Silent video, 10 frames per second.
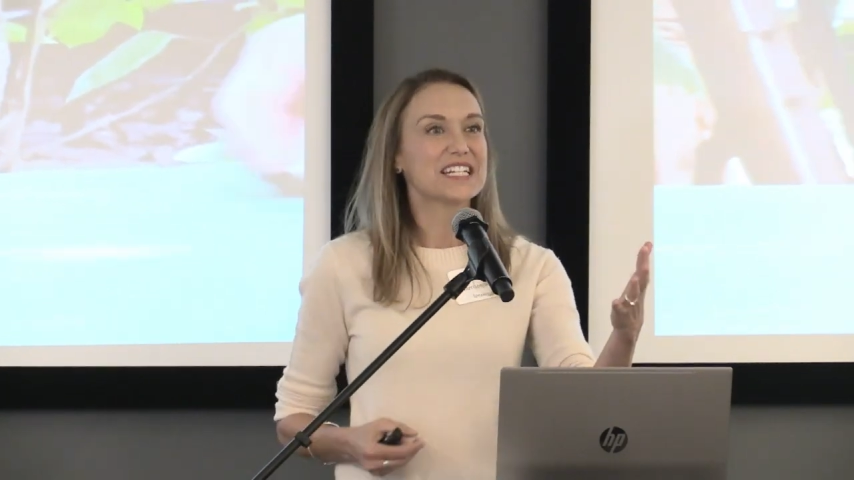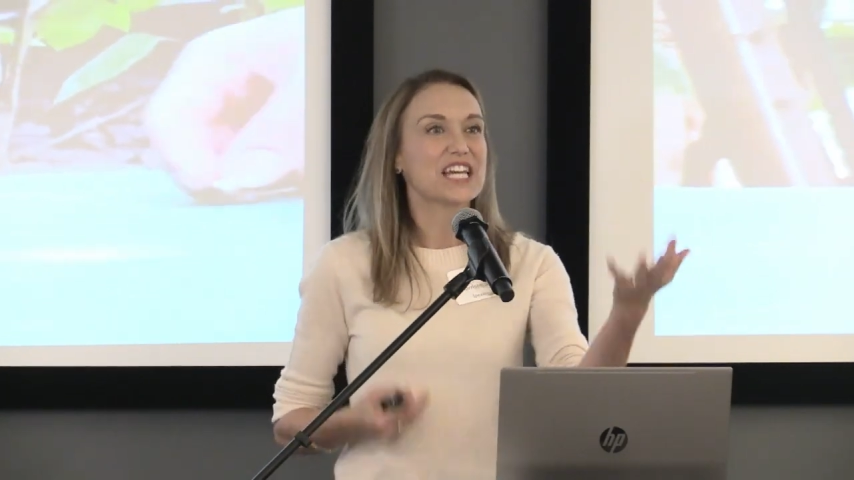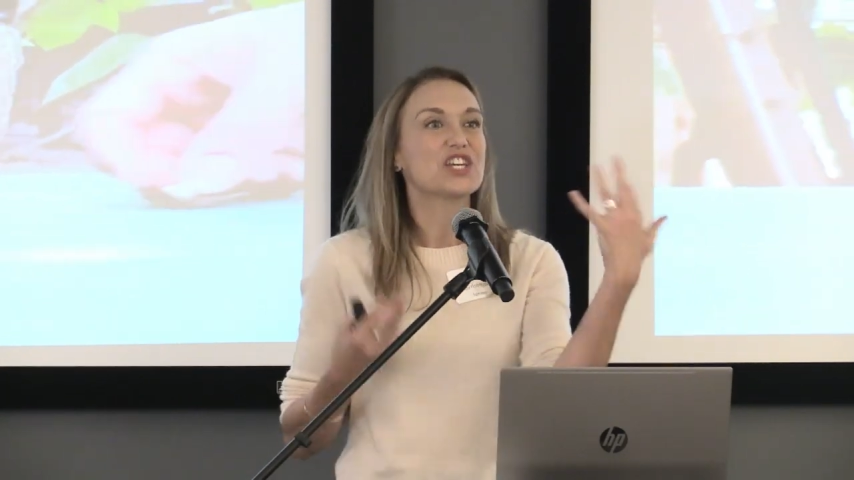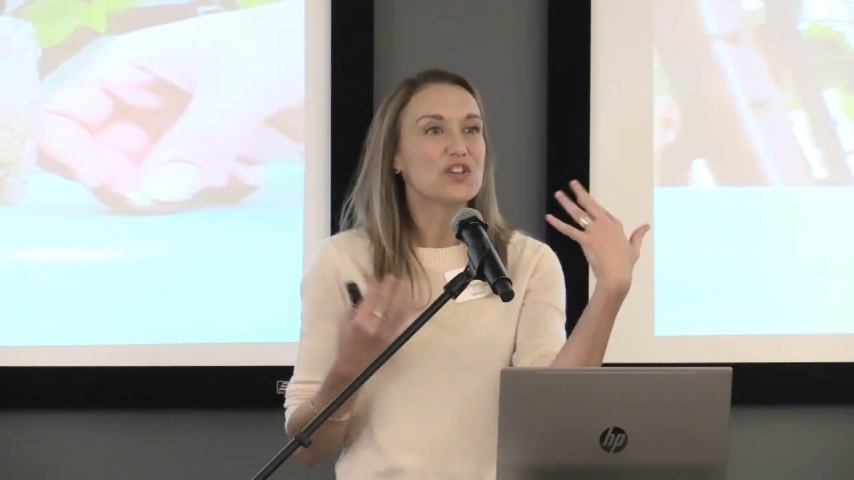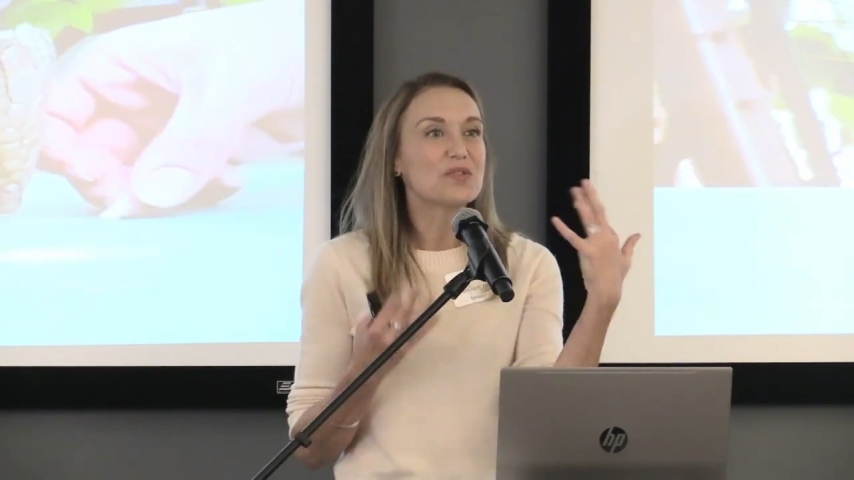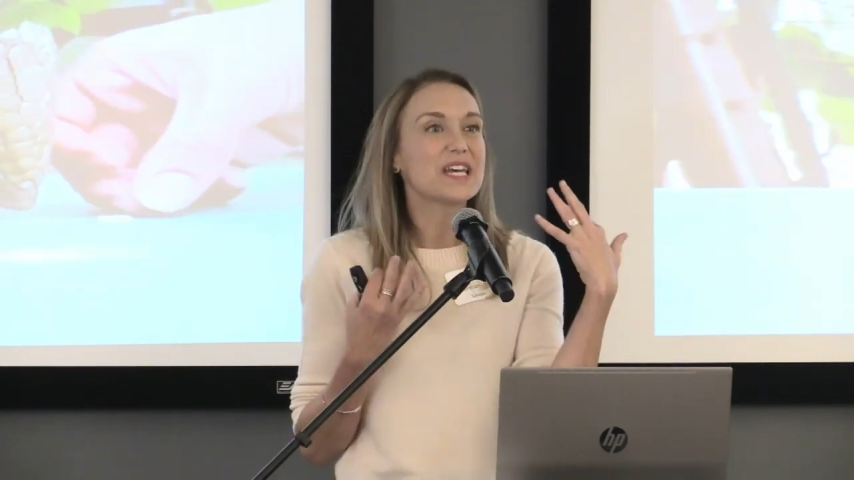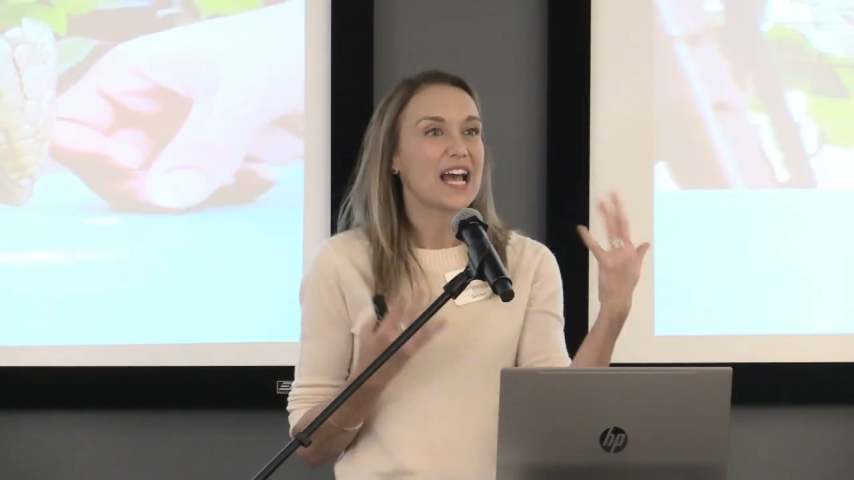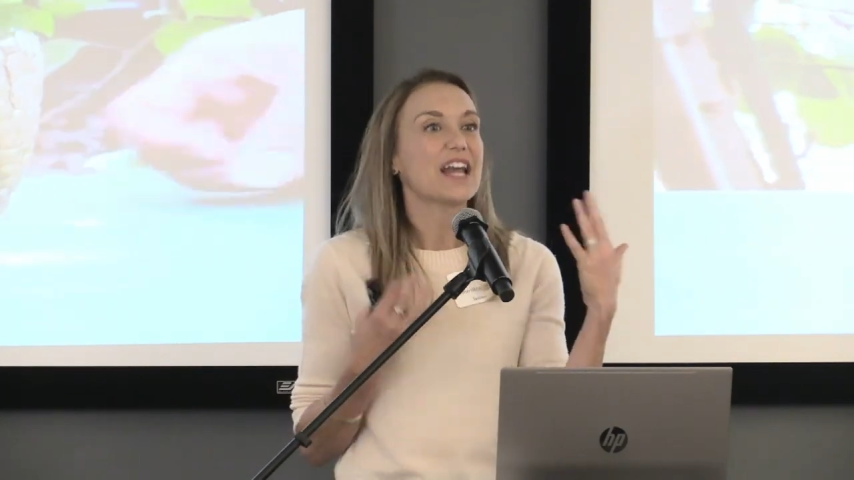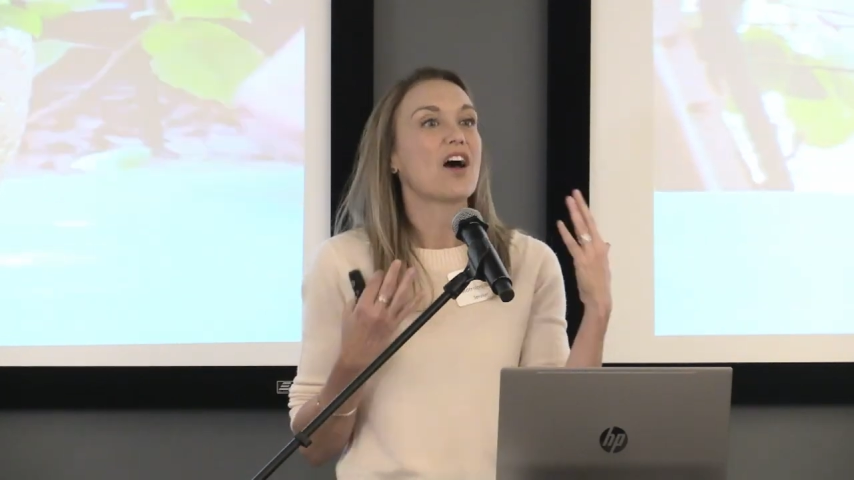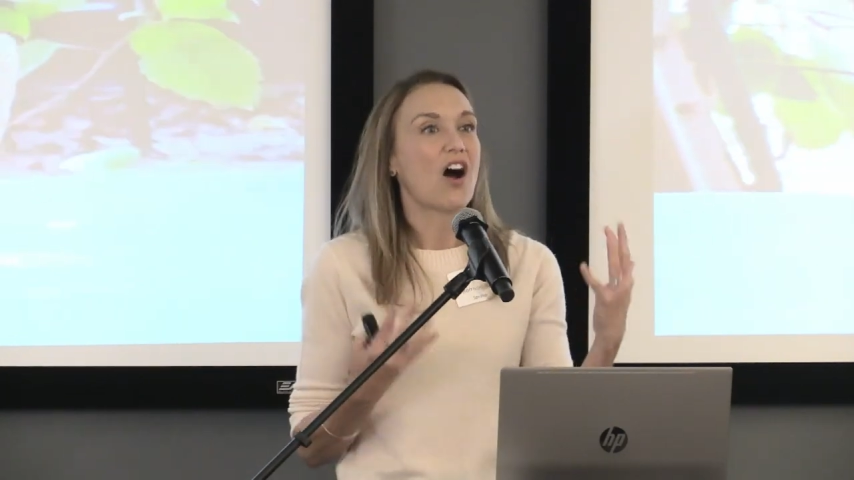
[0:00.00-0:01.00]
Like, you
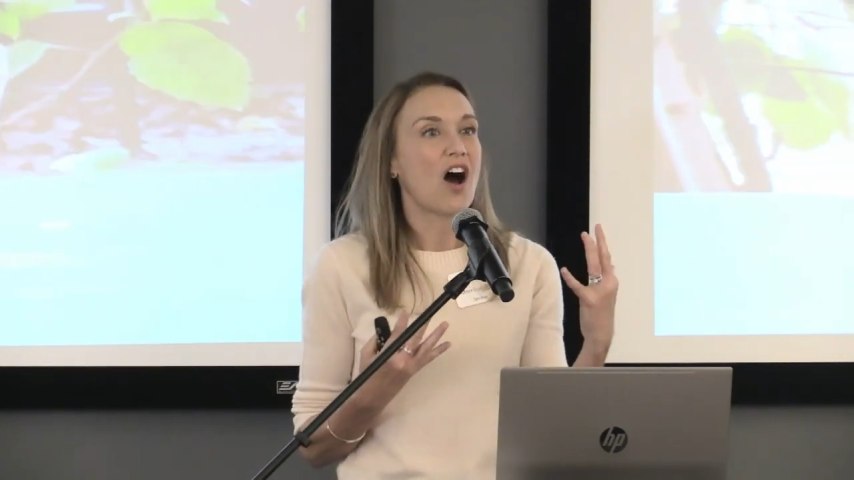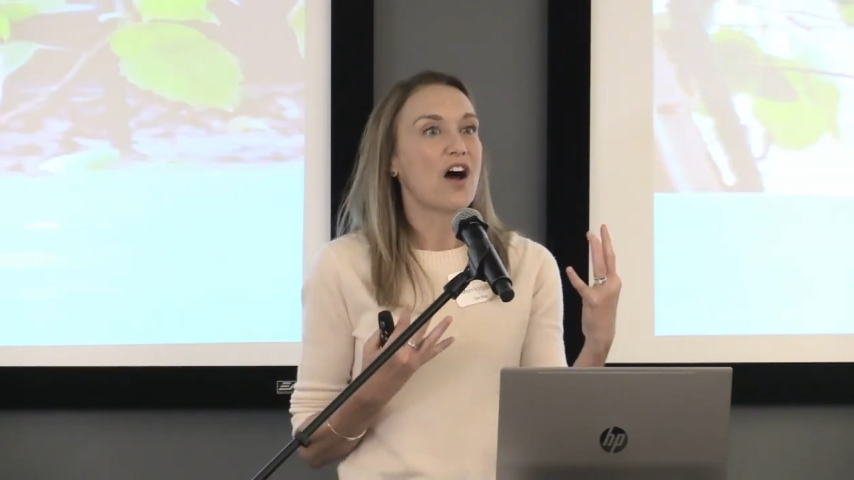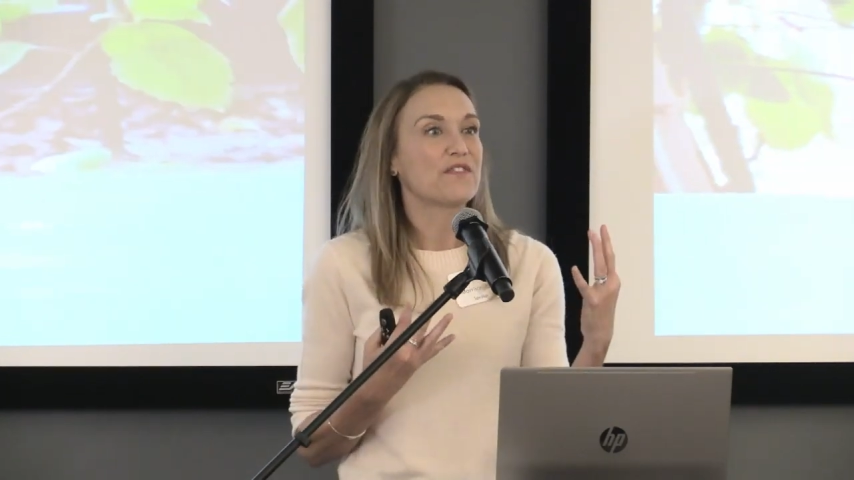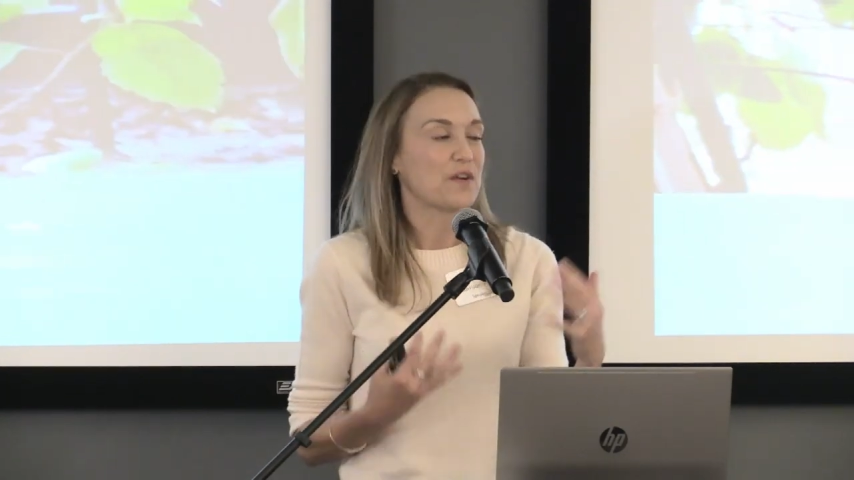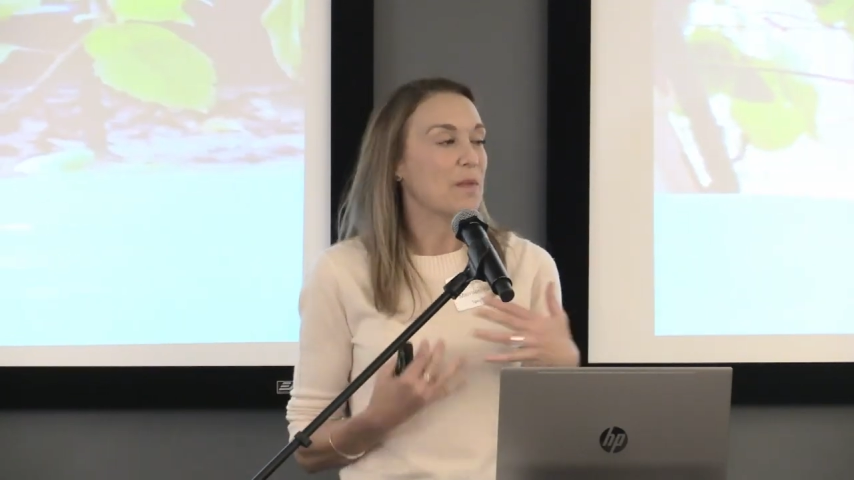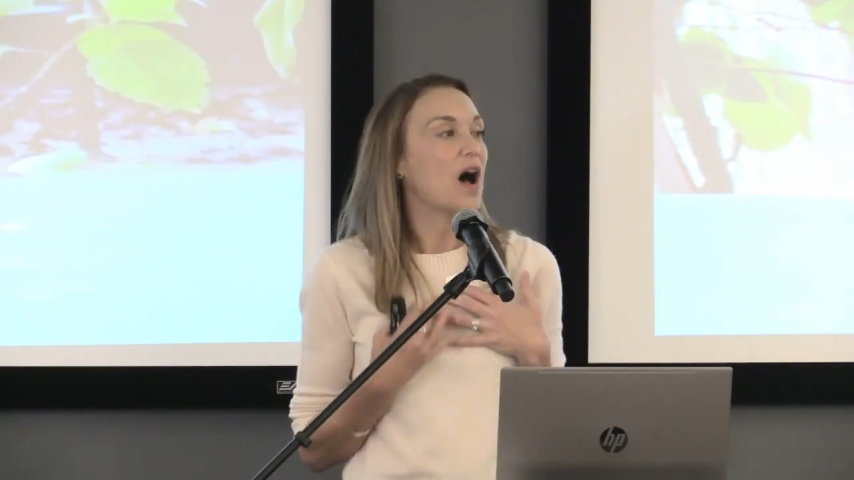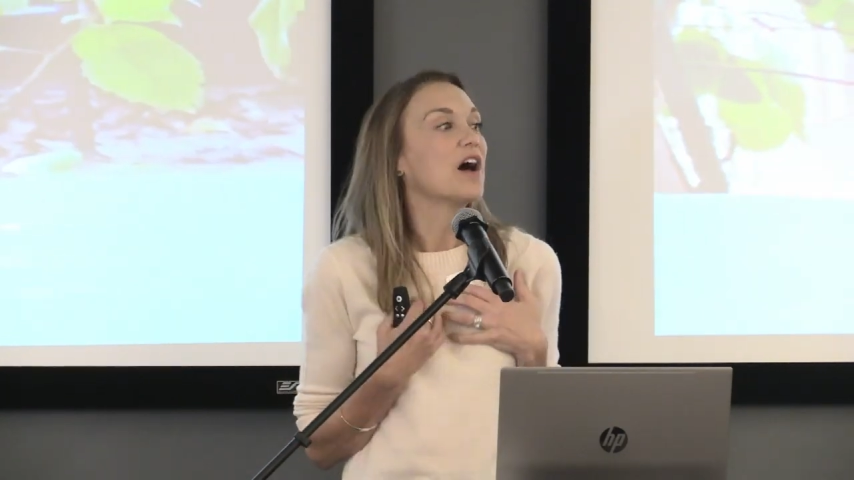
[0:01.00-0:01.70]
get off from